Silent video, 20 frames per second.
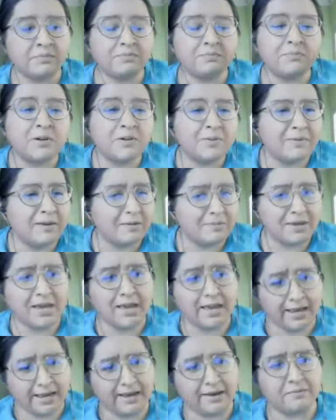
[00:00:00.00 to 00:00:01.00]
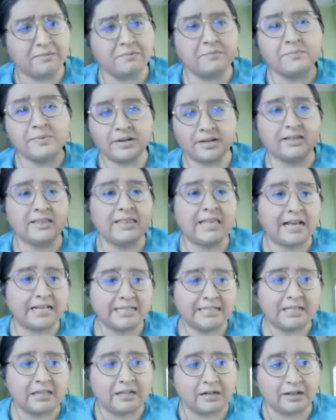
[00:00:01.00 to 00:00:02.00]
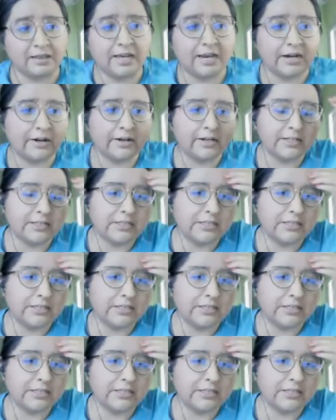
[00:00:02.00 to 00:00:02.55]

Well, maybe I am, but that's a little later.